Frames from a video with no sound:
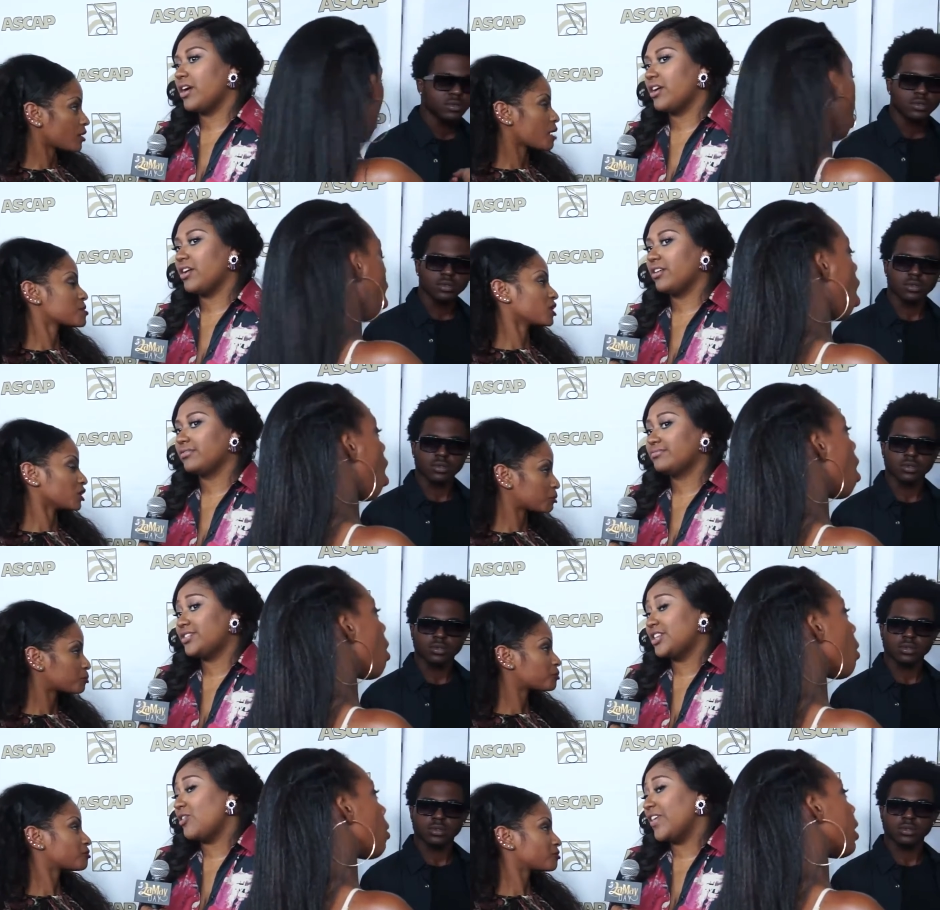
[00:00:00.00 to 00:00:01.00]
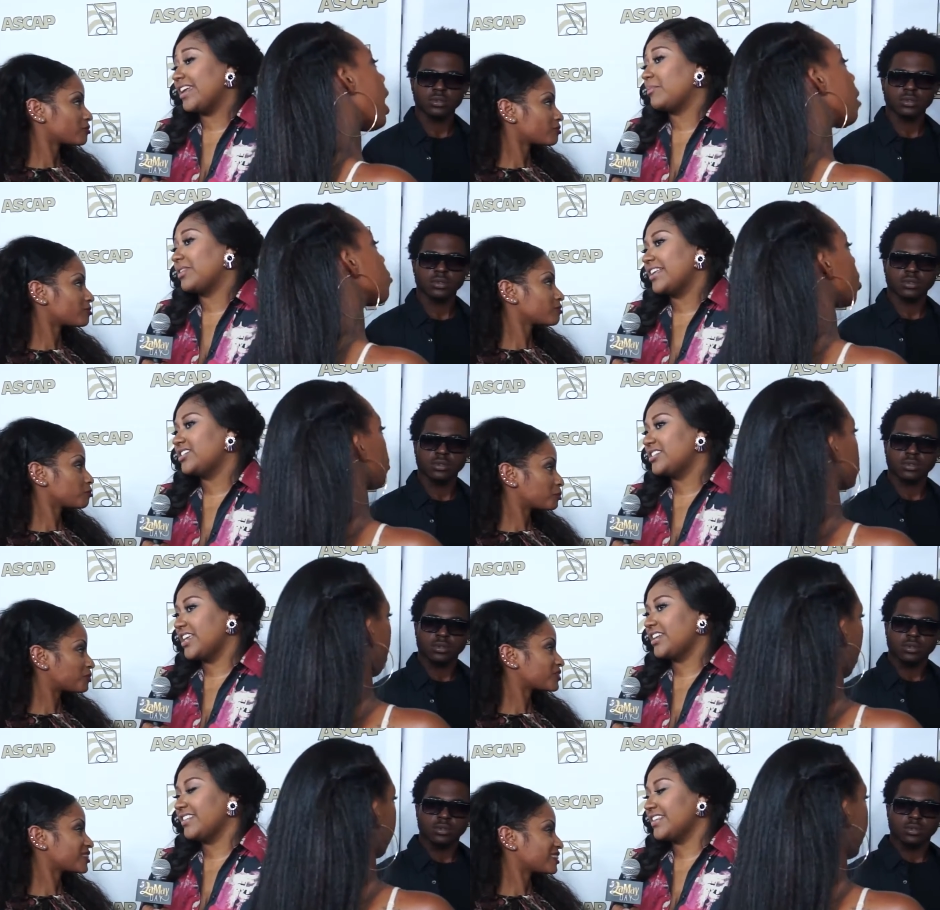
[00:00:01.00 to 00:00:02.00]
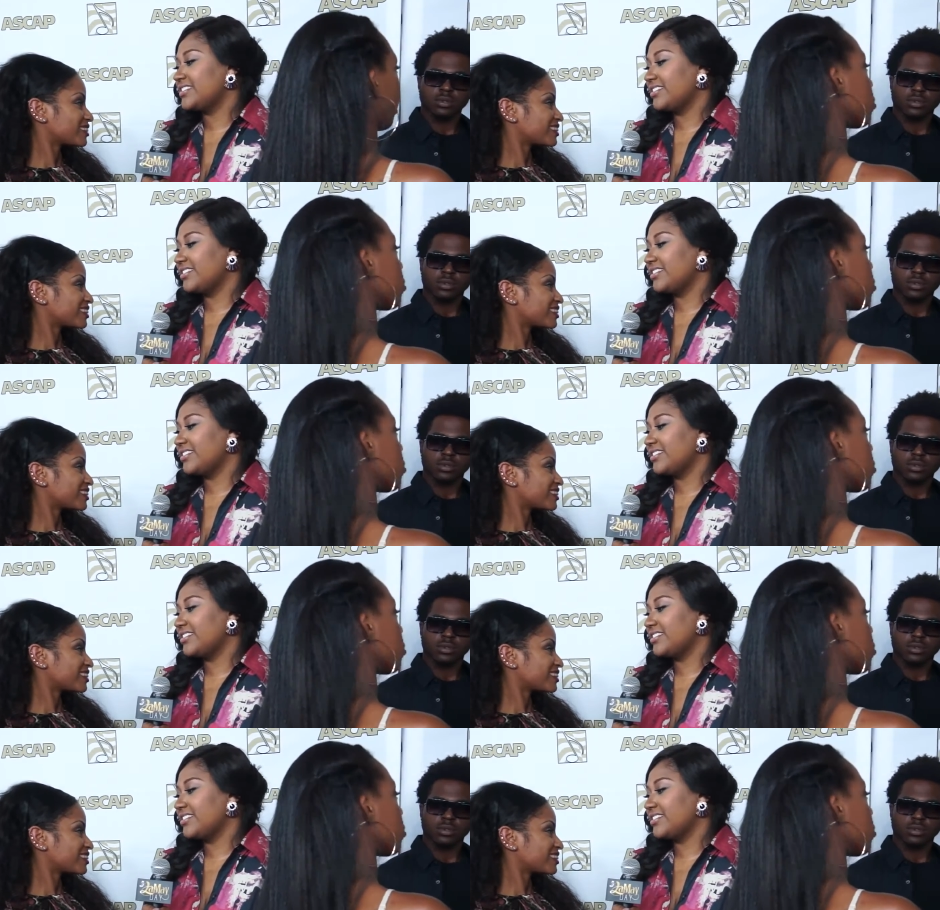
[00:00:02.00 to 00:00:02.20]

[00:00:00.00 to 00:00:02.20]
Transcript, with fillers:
Speaker 1: want her to know that, and I'm glad she's getting this